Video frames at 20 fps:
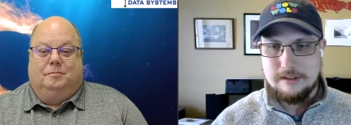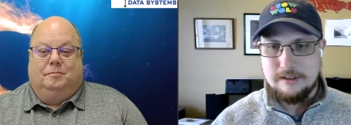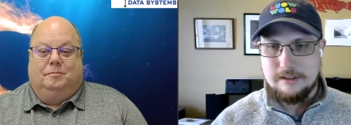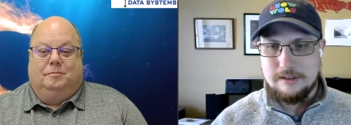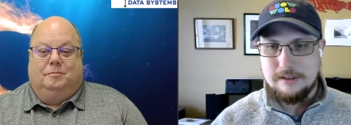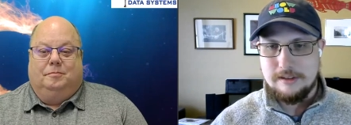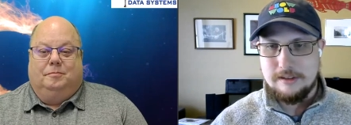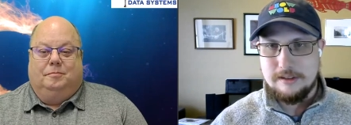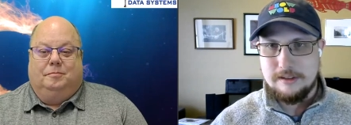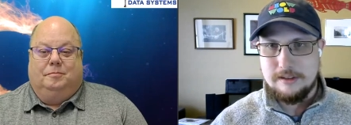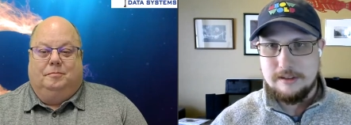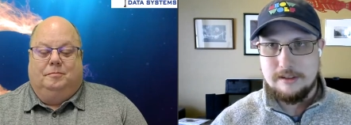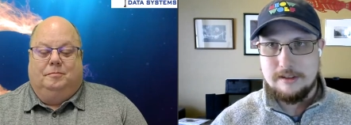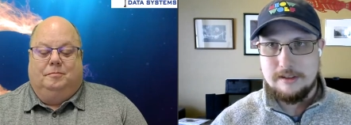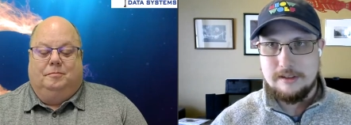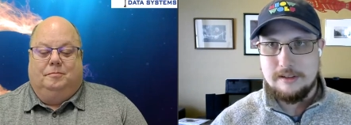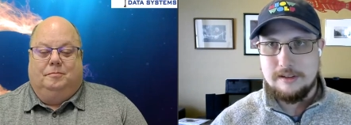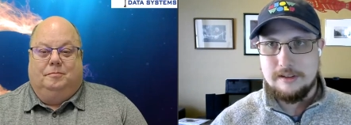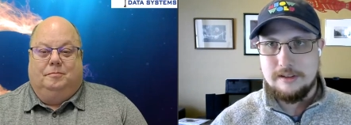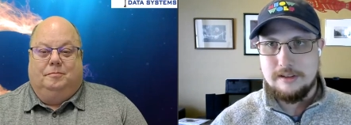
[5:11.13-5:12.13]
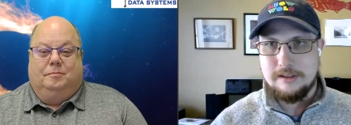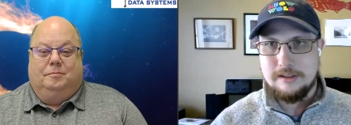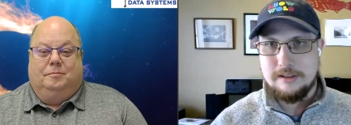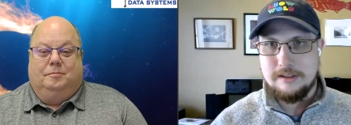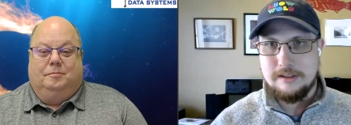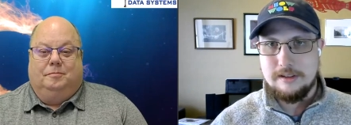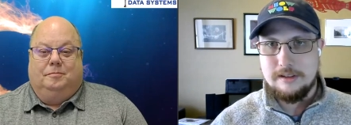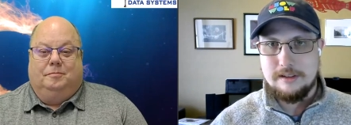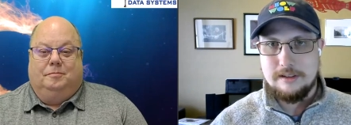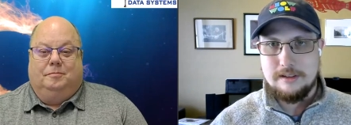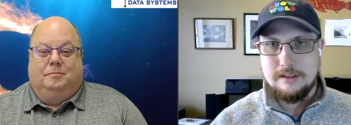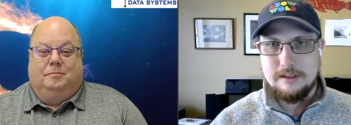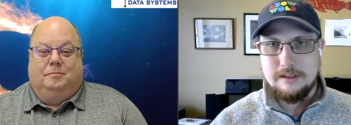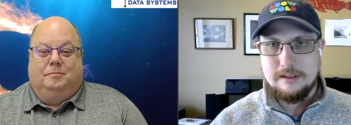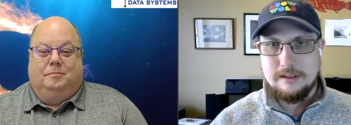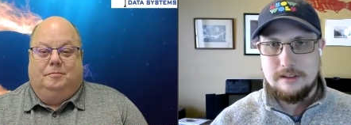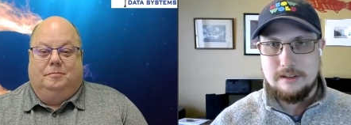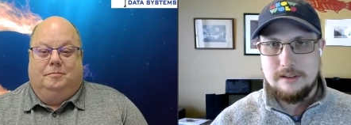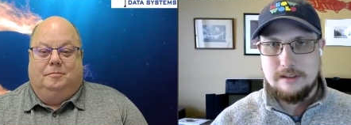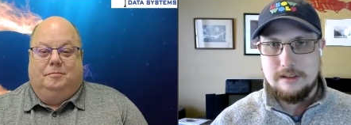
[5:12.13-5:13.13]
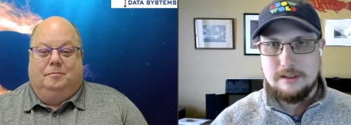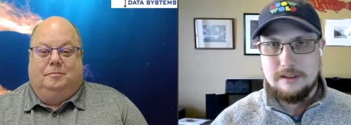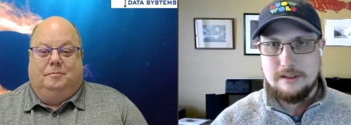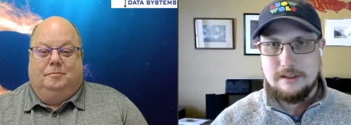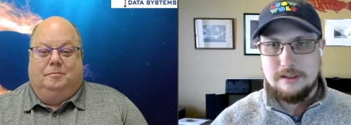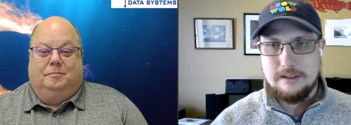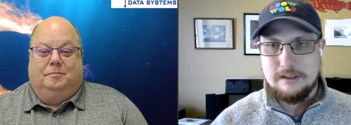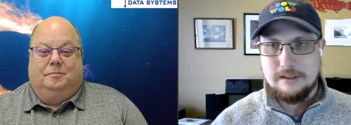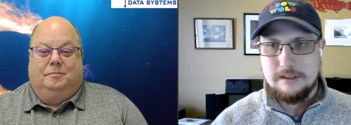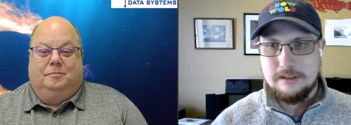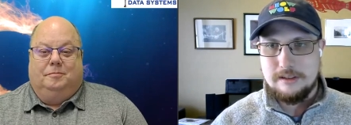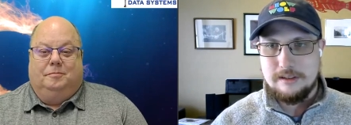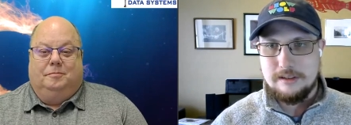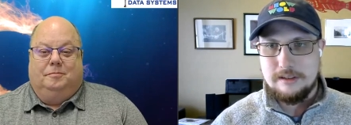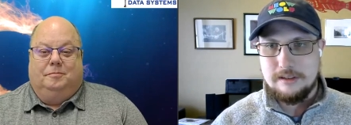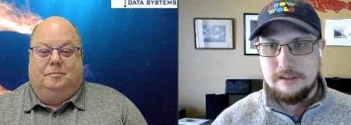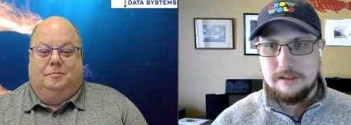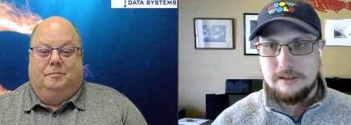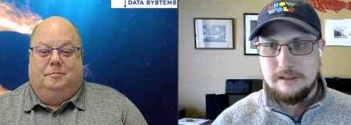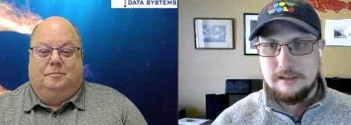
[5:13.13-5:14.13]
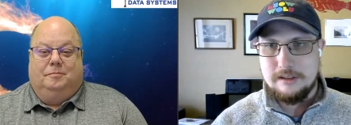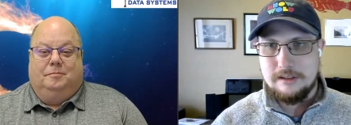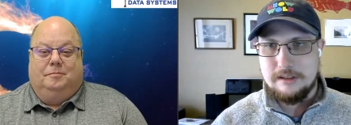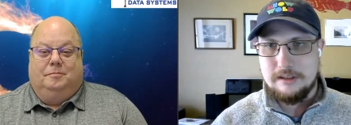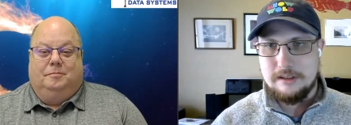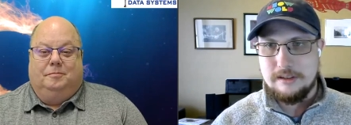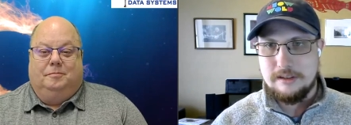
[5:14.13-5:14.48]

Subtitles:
Nobody speaks.